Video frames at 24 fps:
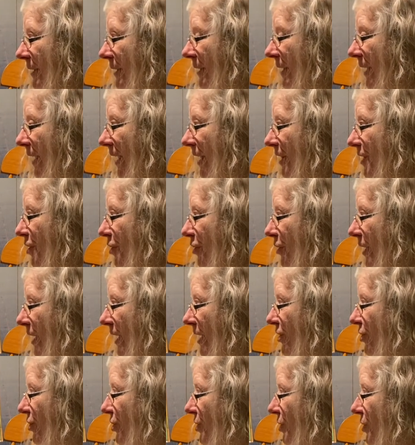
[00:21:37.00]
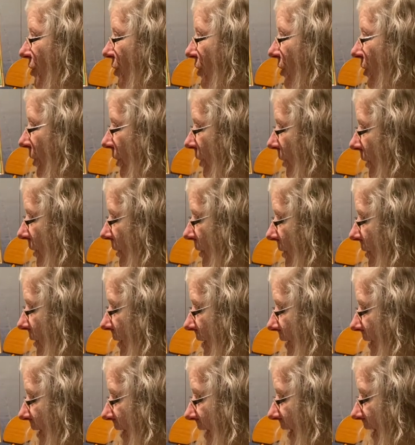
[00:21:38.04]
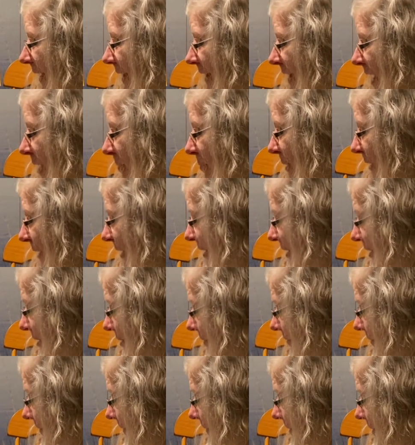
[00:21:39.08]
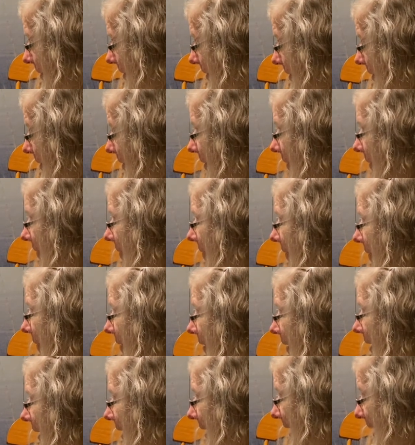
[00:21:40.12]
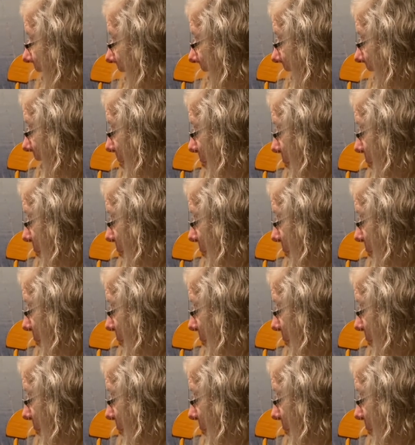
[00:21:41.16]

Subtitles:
and their edges curl, and they begin to fall. And